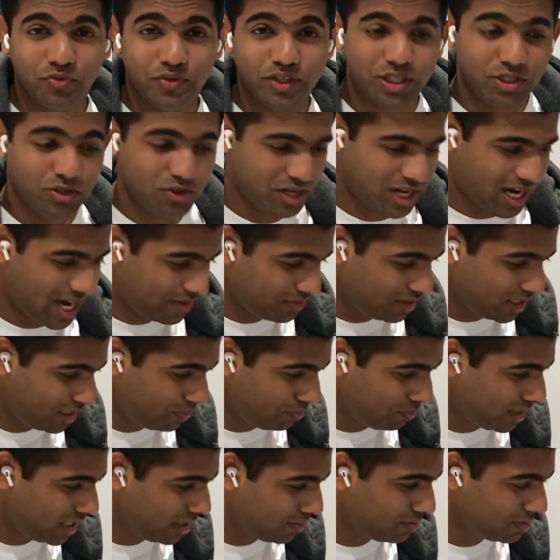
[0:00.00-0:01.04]
when you have
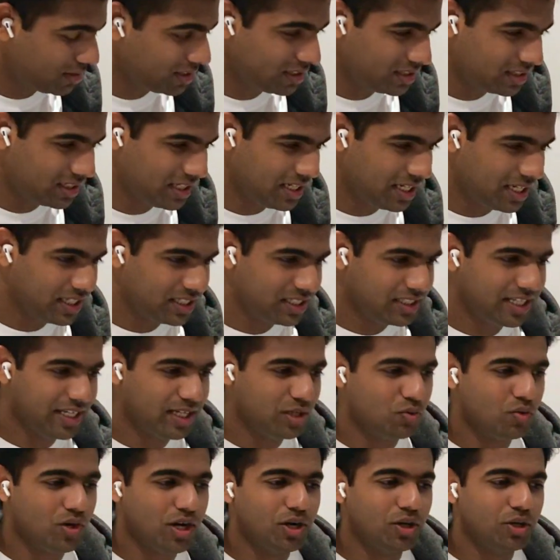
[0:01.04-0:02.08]
that paper, take
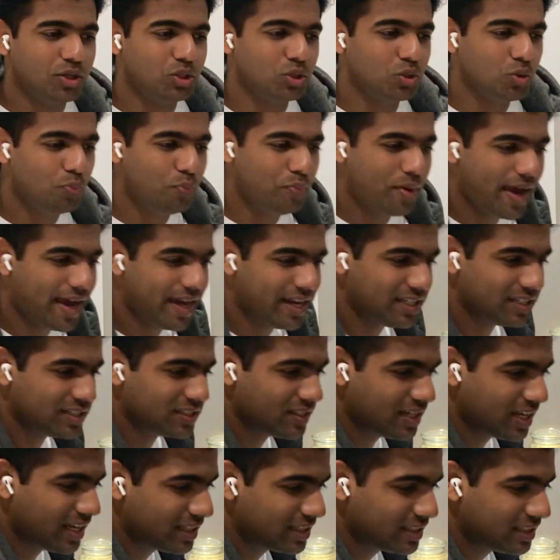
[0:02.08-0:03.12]
one or two pens
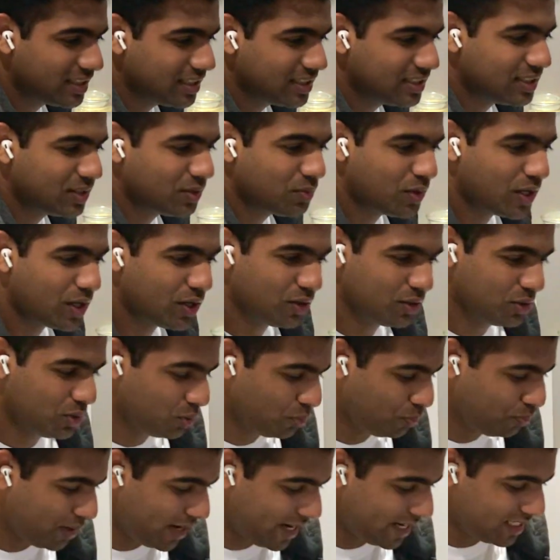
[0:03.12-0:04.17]
like this, one or two
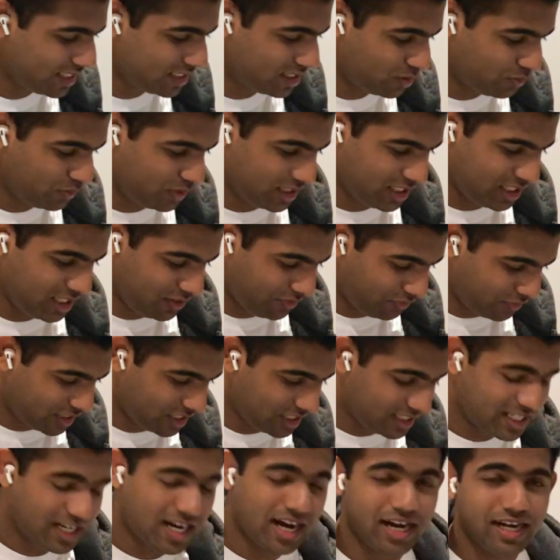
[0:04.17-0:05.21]
pens with the
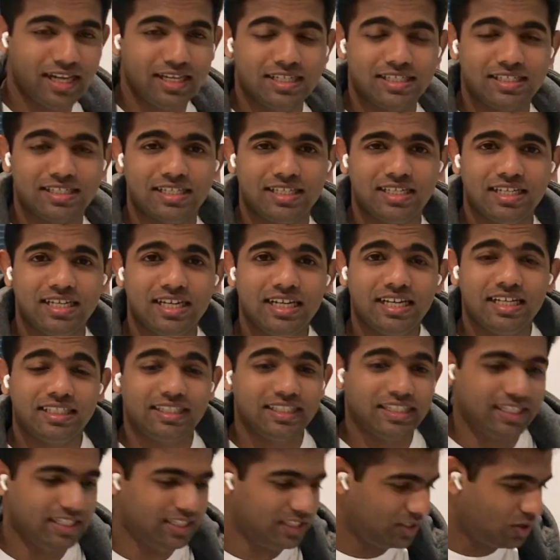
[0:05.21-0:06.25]
different colors.
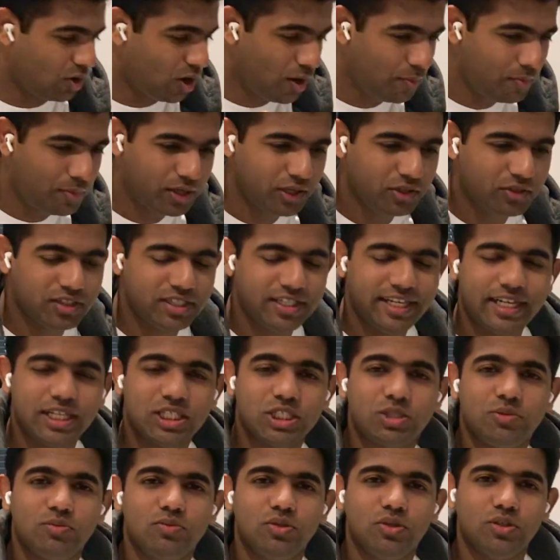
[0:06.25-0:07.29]
Then open your
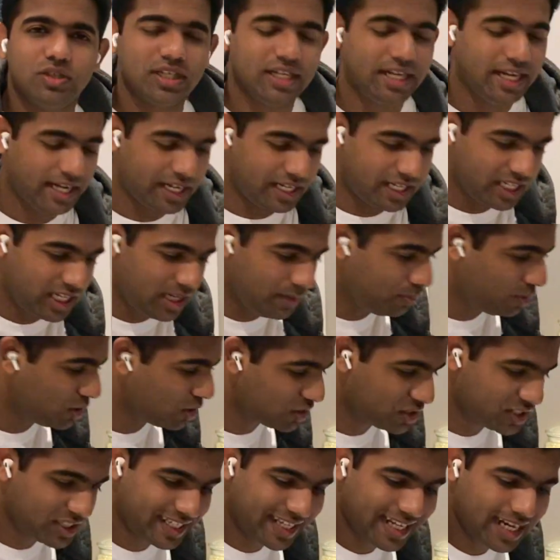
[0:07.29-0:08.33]
textbook, keep
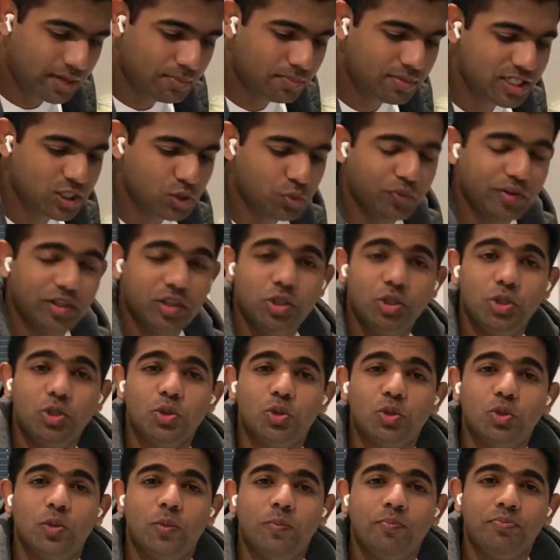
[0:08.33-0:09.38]
your syllabus with
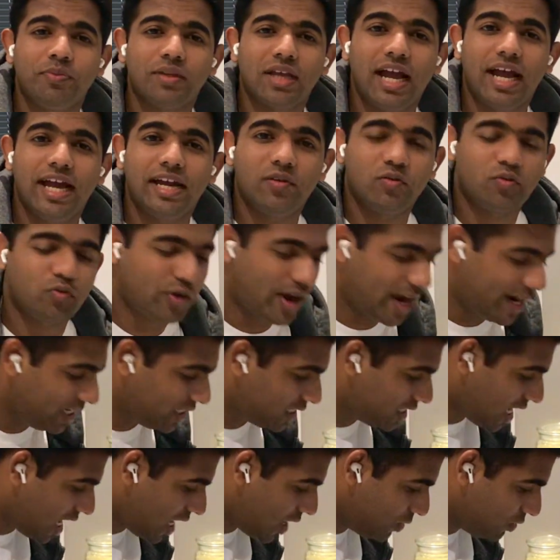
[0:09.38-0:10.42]
you, and write
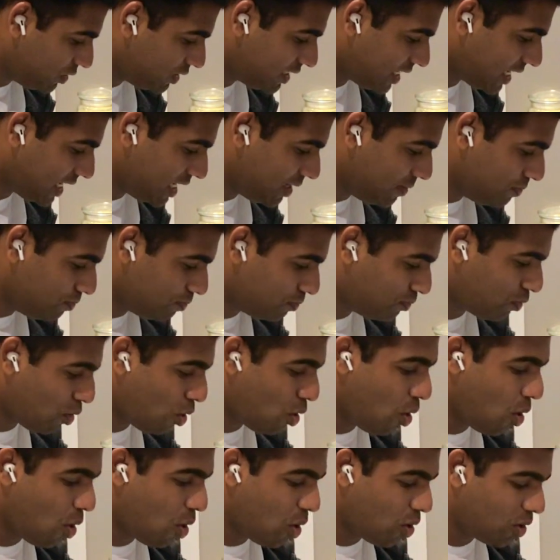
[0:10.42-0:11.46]
down the
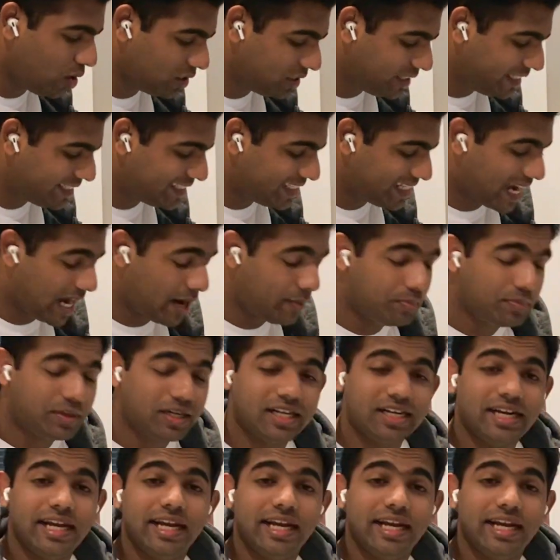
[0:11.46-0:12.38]
all the chapter